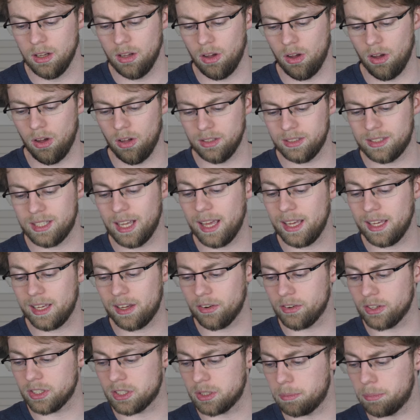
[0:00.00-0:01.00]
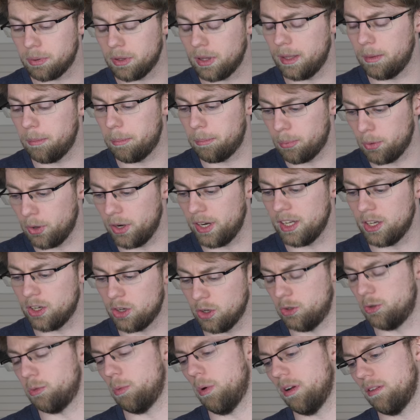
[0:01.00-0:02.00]
Or Taker is a pretty
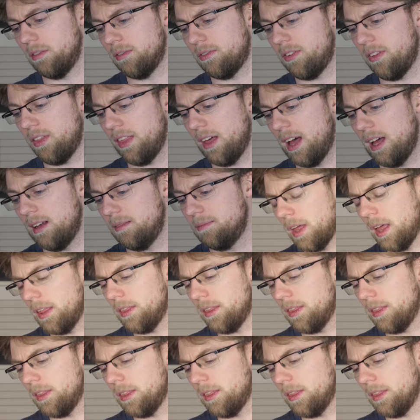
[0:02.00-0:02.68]
good one for that.